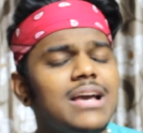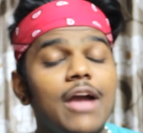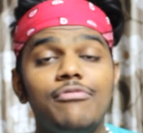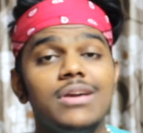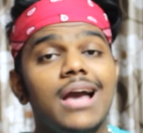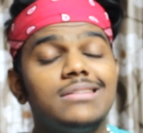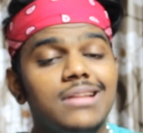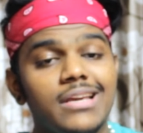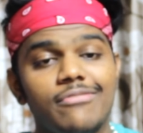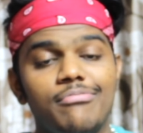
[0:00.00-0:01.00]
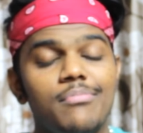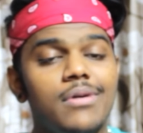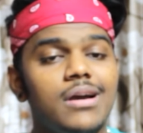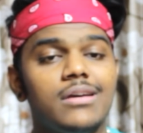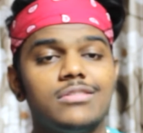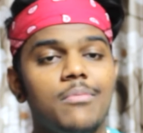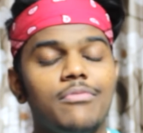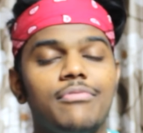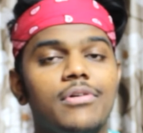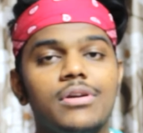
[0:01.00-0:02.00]
If you guys like, some
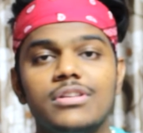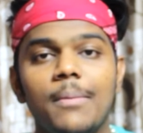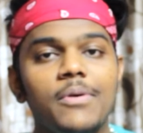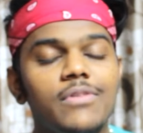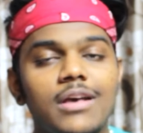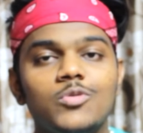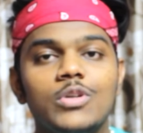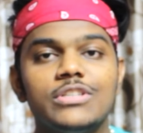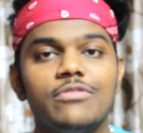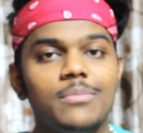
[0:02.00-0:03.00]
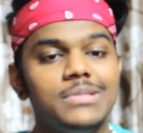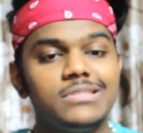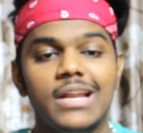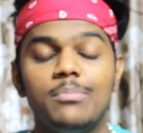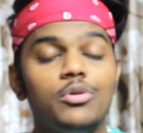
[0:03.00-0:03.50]
of you guys watching from Israel,